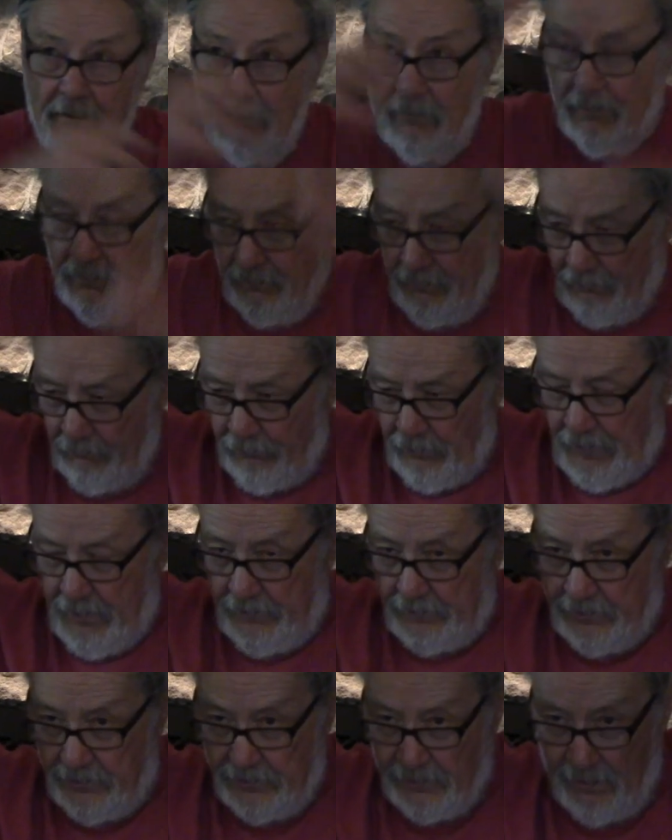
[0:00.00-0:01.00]
You know,
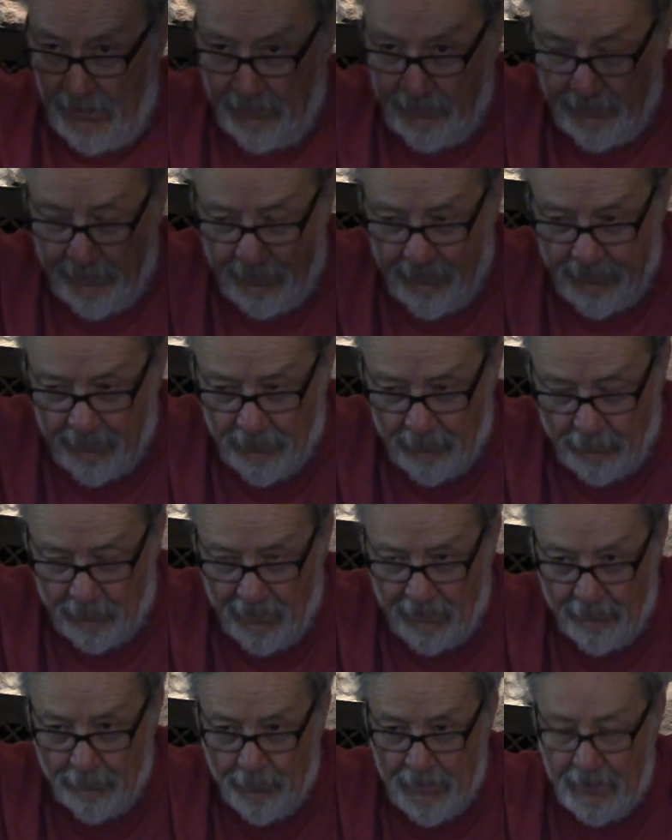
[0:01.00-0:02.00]
branches all
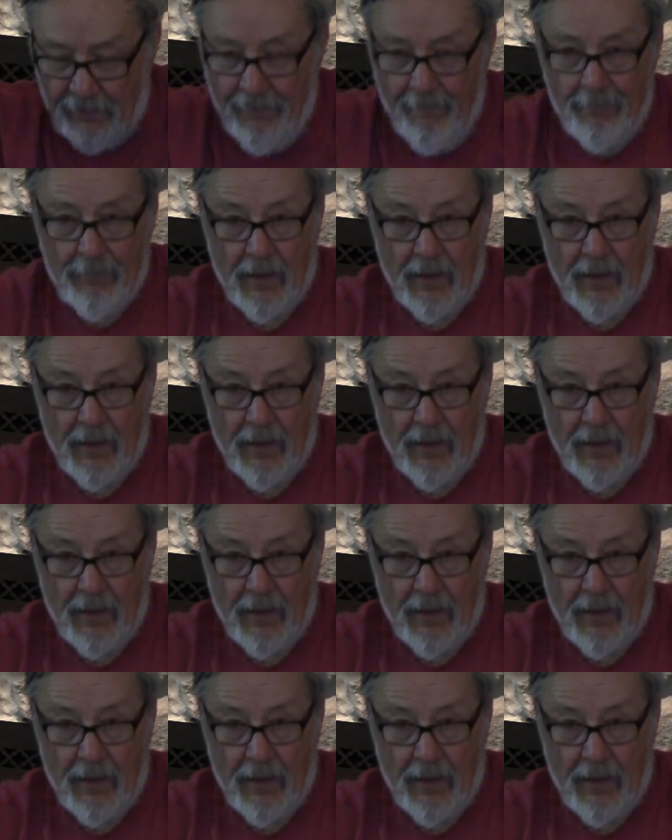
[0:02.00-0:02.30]
above me.